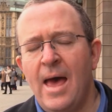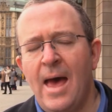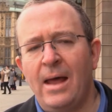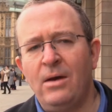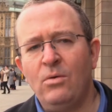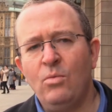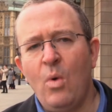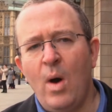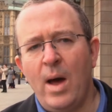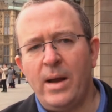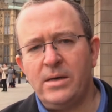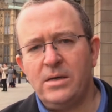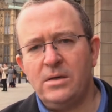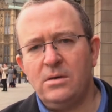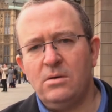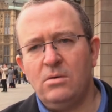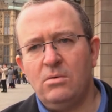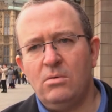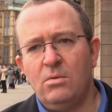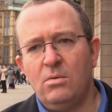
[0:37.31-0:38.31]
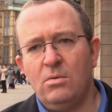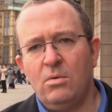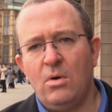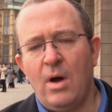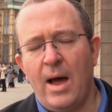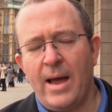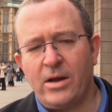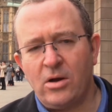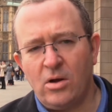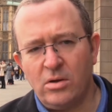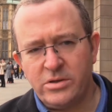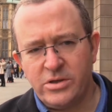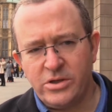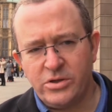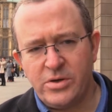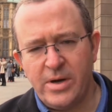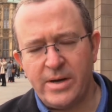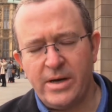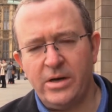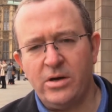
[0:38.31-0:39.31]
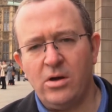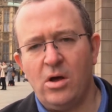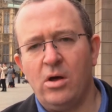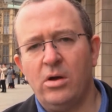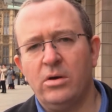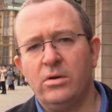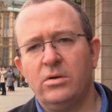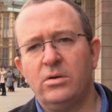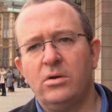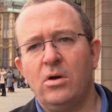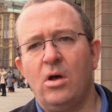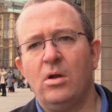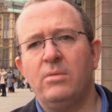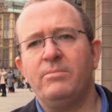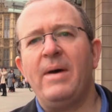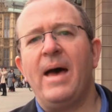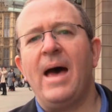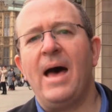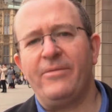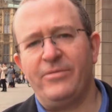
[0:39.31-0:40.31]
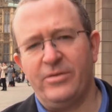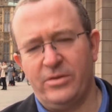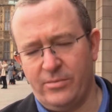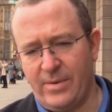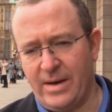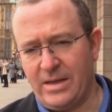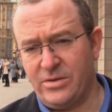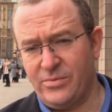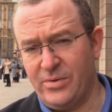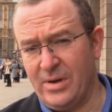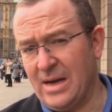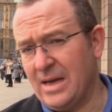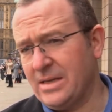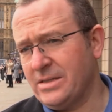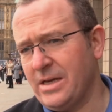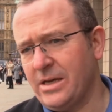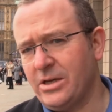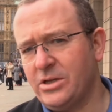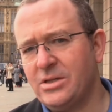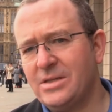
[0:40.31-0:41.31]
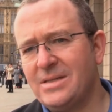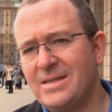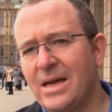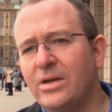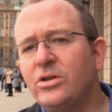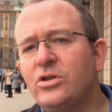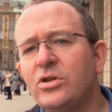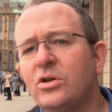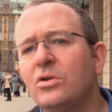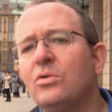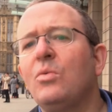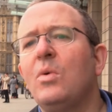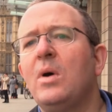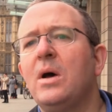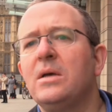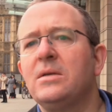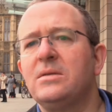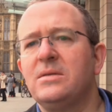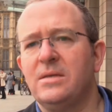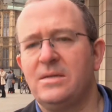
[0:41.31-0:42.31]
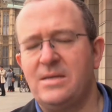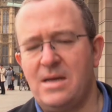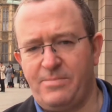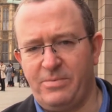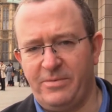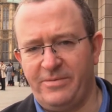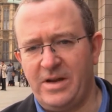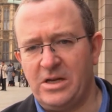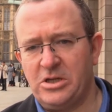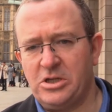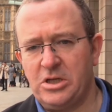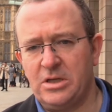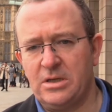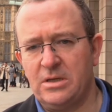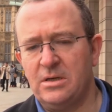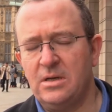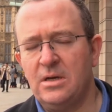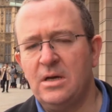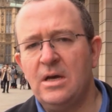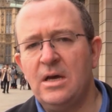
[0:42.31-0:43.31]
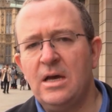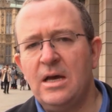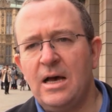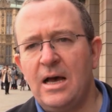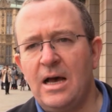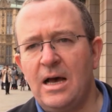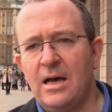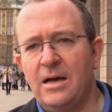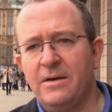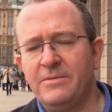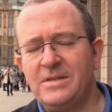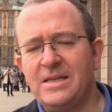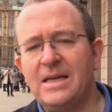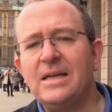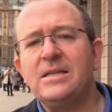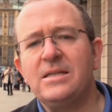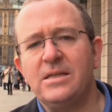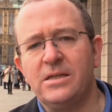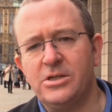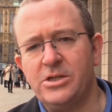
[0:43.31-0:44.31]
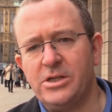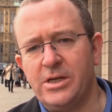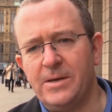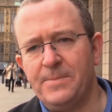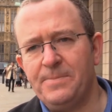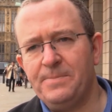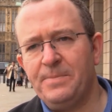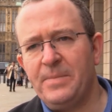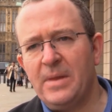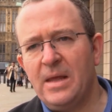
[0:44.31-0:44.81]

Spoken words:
and what I concentrated on behalf of the Rights Realization Center was the deprivation of citizenship.